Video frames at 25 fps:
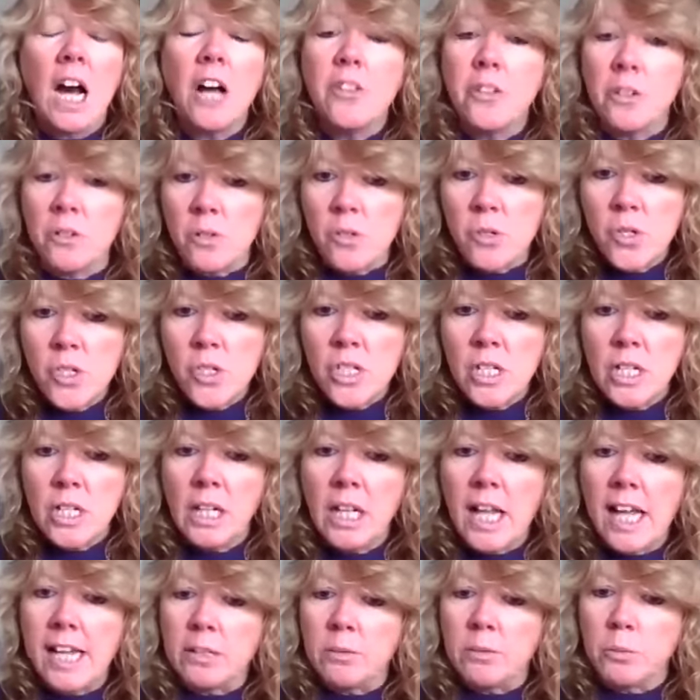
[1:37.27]

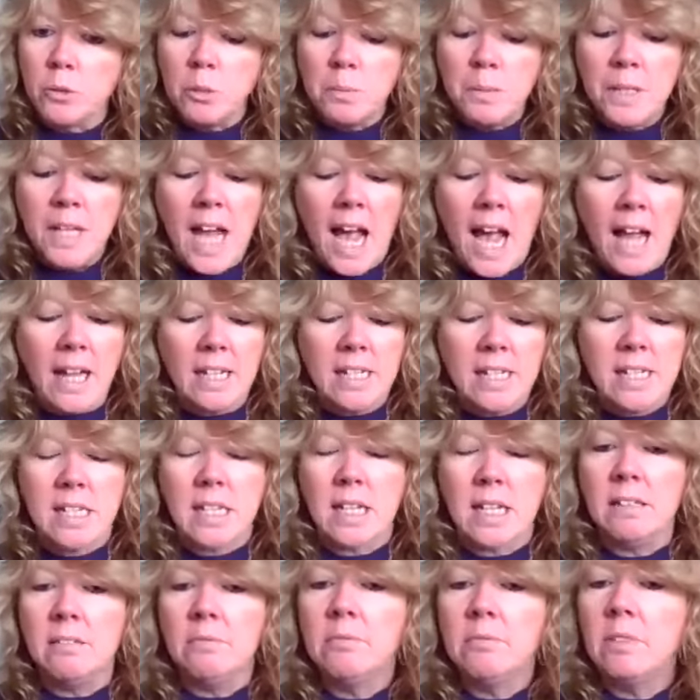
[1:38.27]
Others, like Ruby
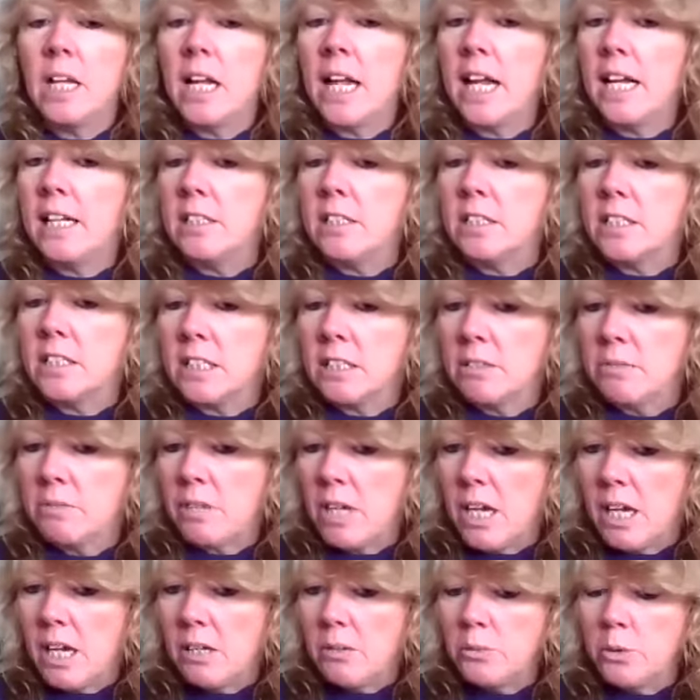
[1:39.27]
Allison, and
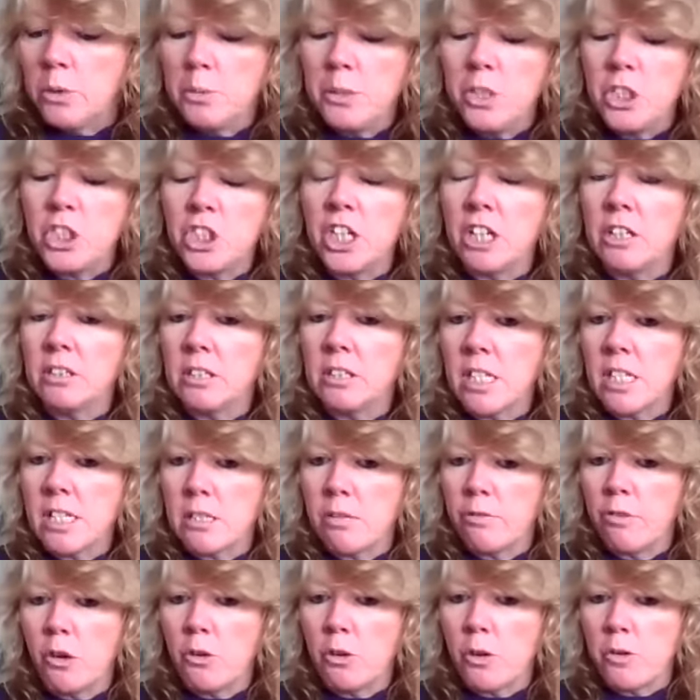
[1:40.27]
Ruby shared
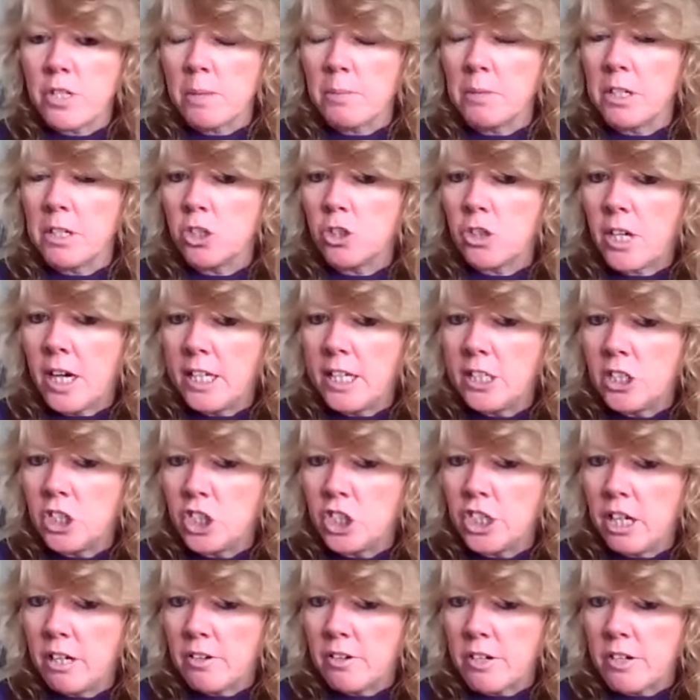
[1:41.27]
these photos. I'm going to try and
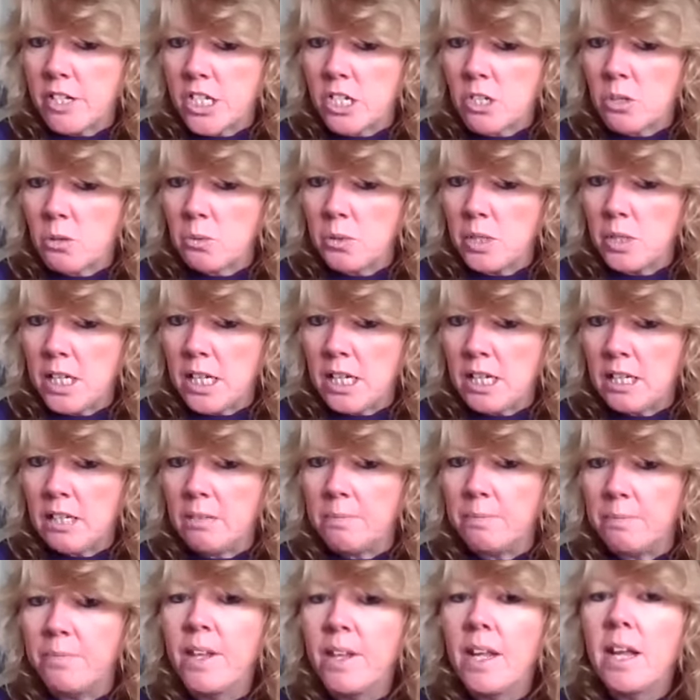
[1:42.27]
share a
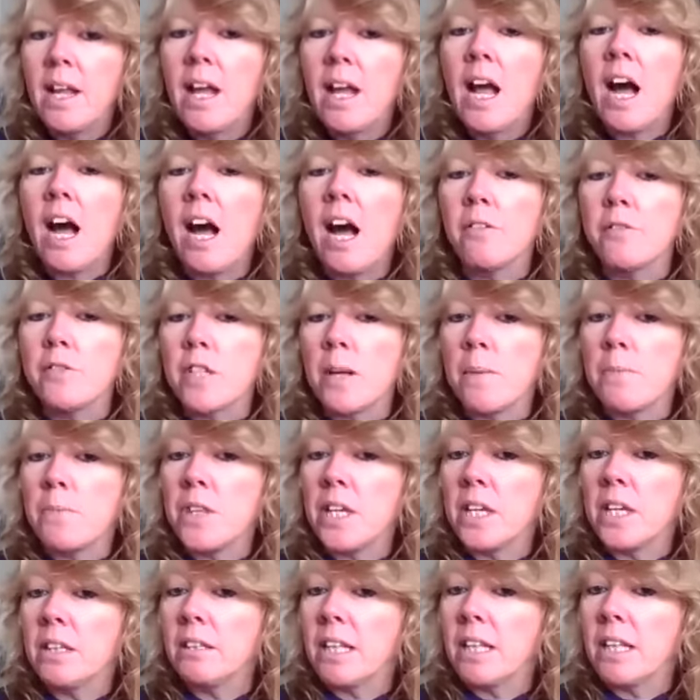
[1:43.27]
screen of
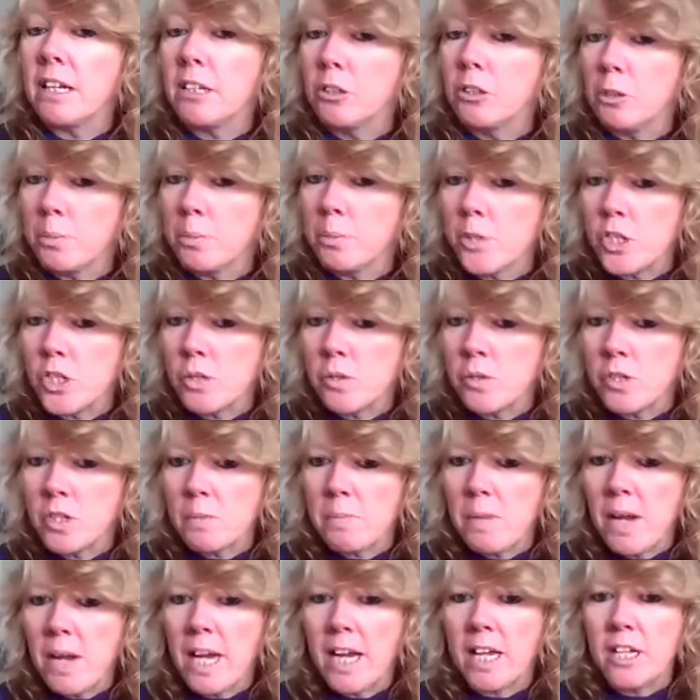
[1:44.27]
something that a group of
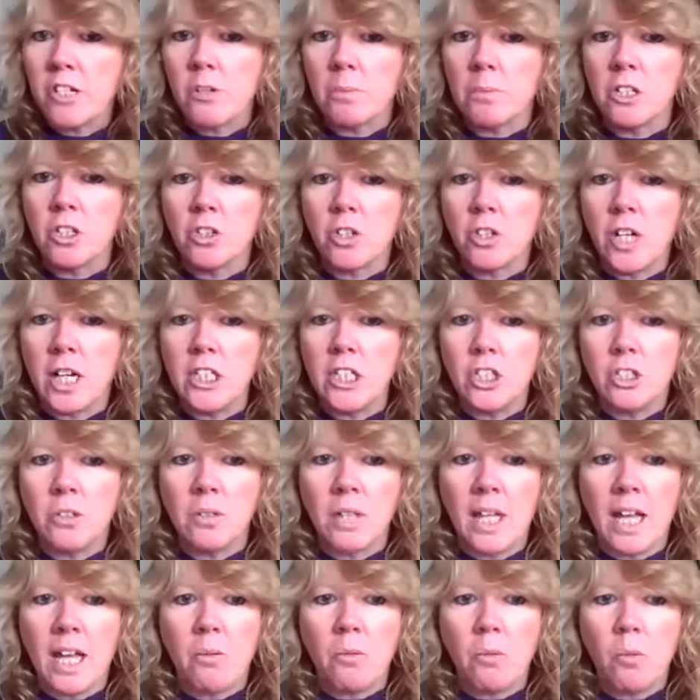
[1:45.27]
students made. So I'm going to try and
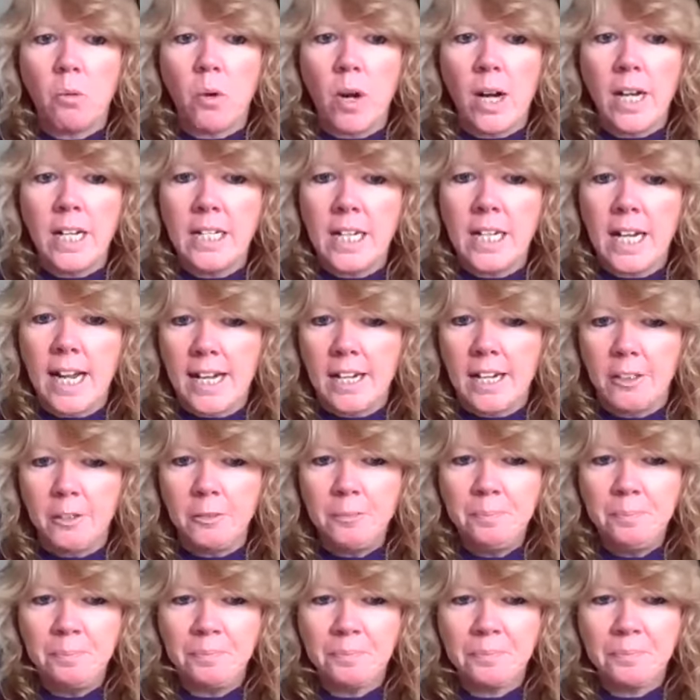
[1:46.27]
do that right
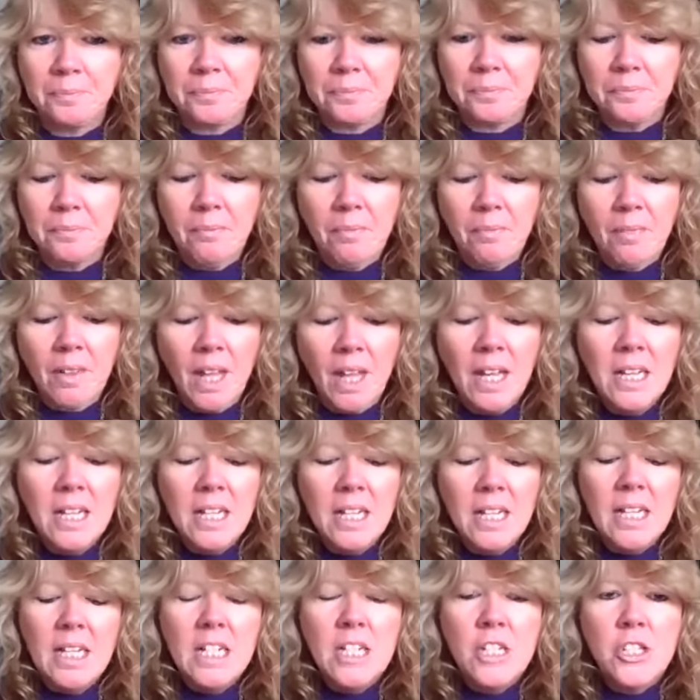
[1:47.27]
now.
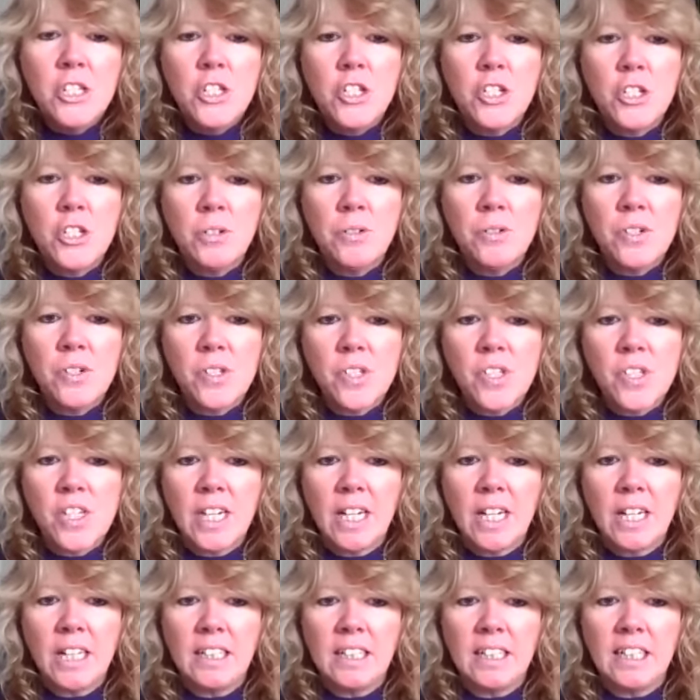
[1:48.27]

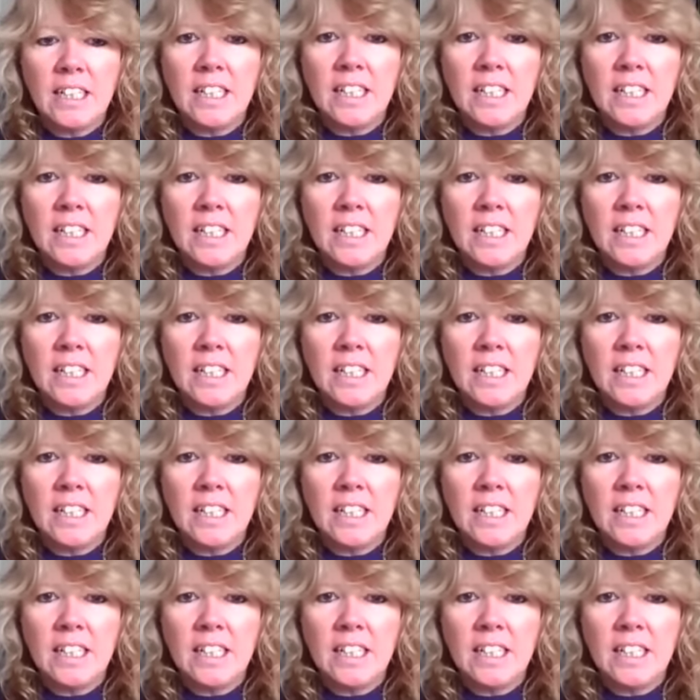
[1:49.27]
Students